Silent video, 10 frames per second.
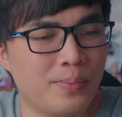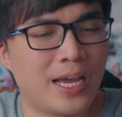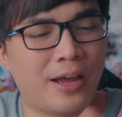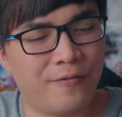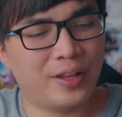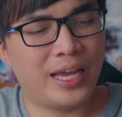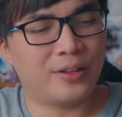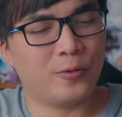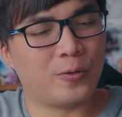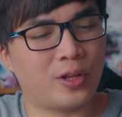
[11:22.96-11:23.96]
But yeah, I felt
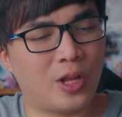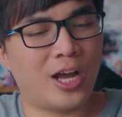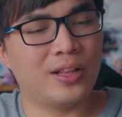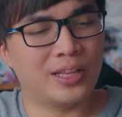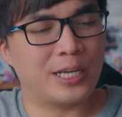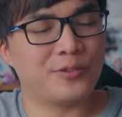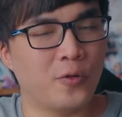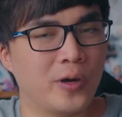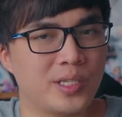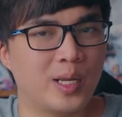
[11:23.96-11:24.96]
like there were a lot less
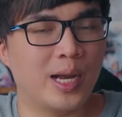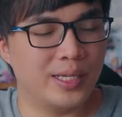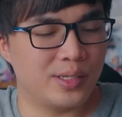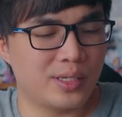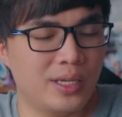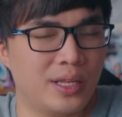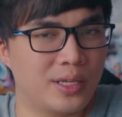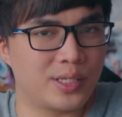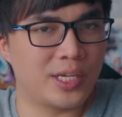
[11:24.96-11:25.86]
voice lines in this